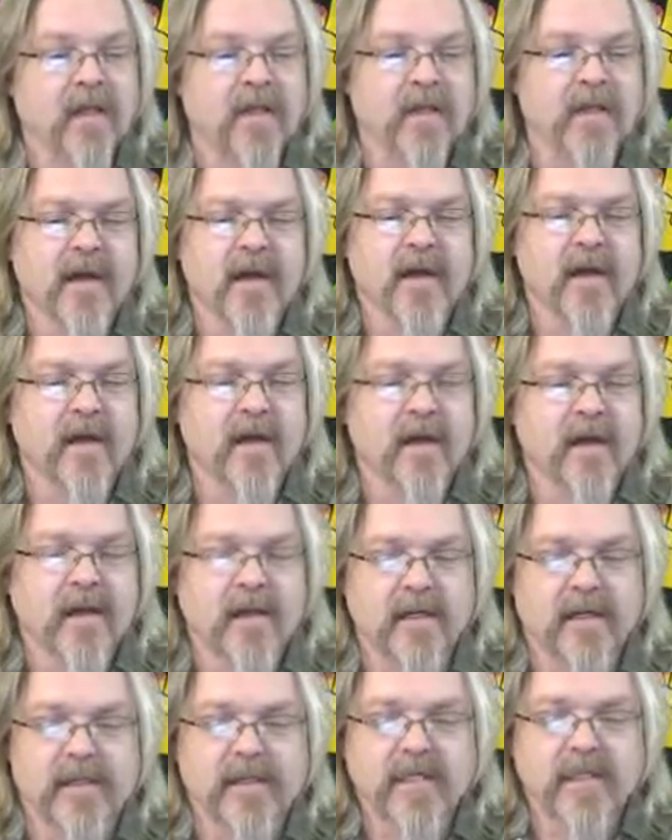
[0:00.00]

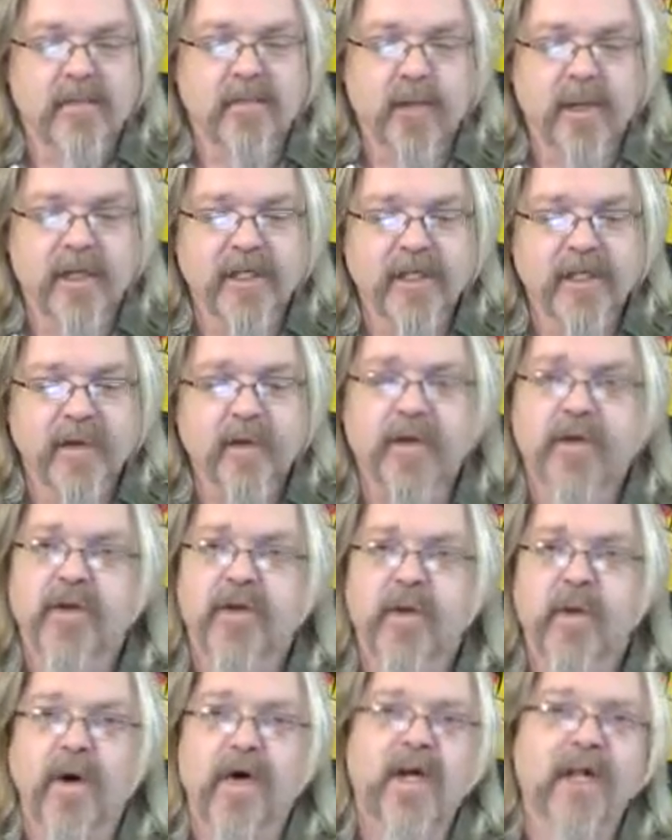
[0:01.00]
The 6.2
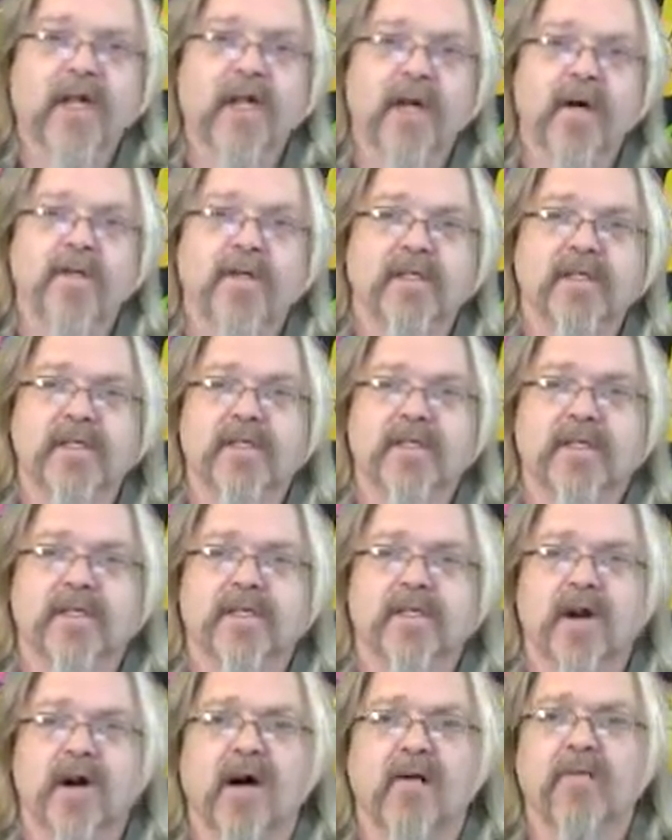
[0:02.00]
earthquake that
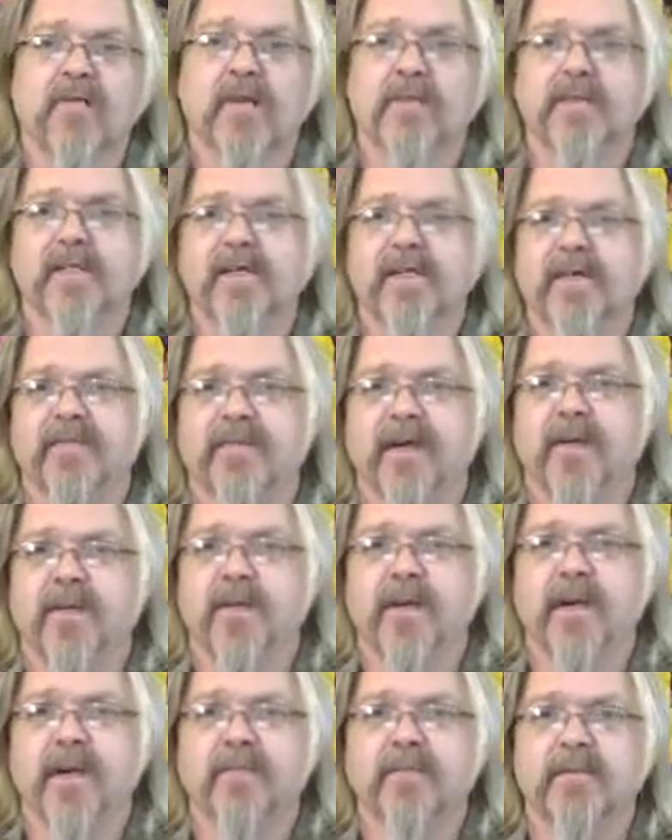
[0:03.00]
was off the Pacific
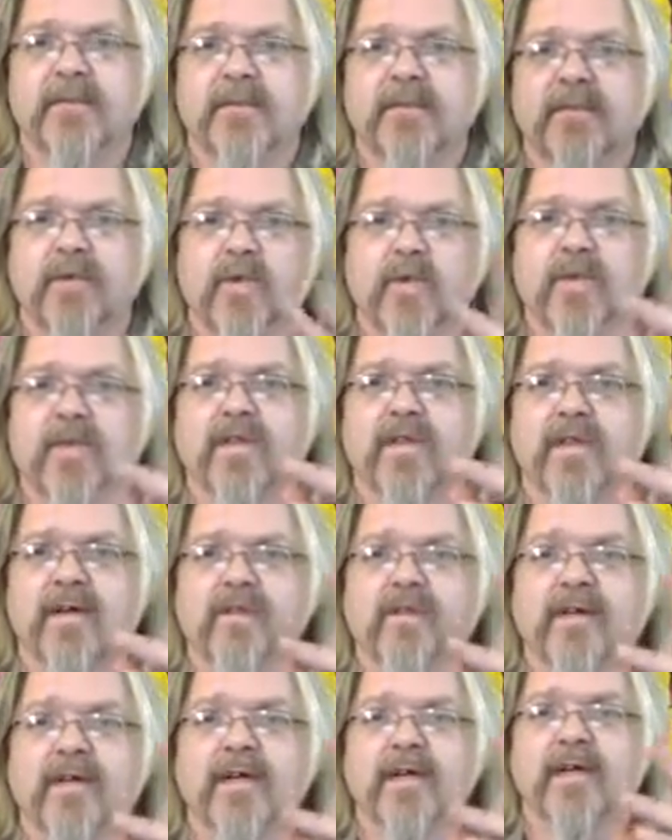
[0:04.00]
Rim just north
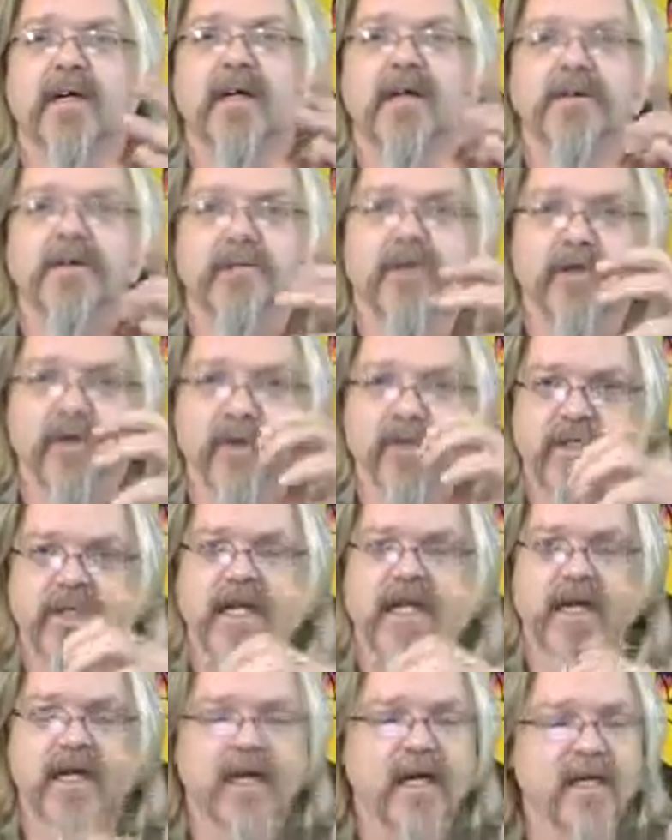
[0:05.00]
of New
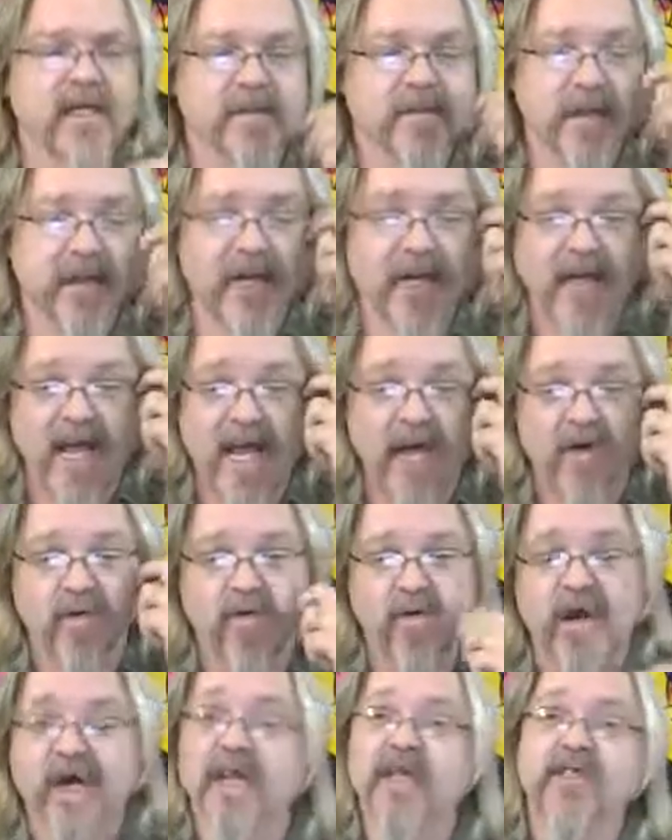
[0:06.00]
Zealand has been
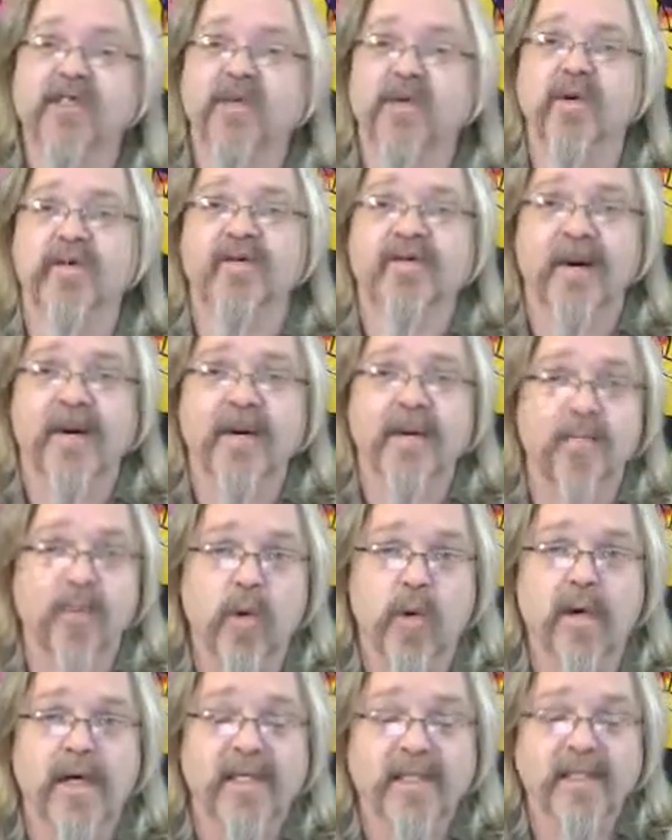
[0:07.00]
downgraded to a
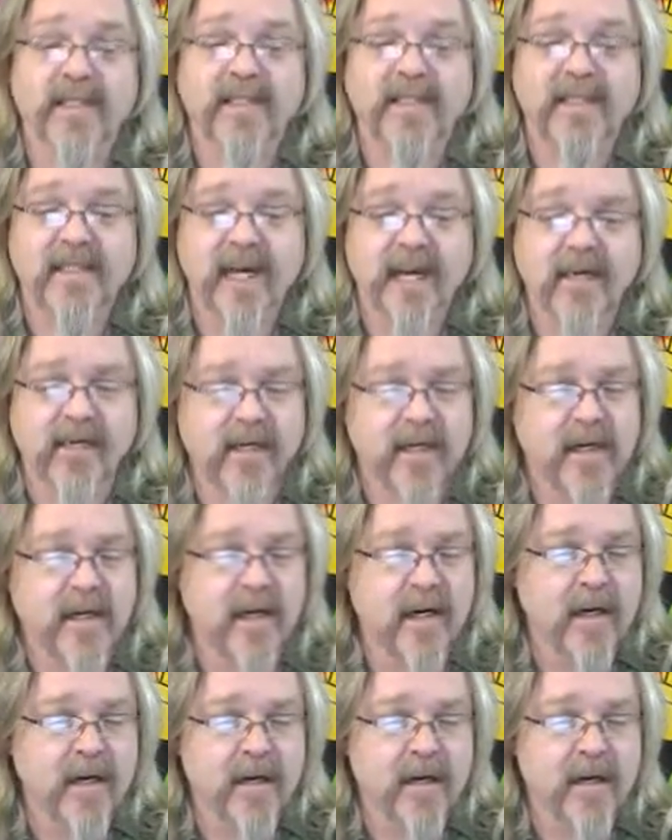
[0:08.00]
5.7.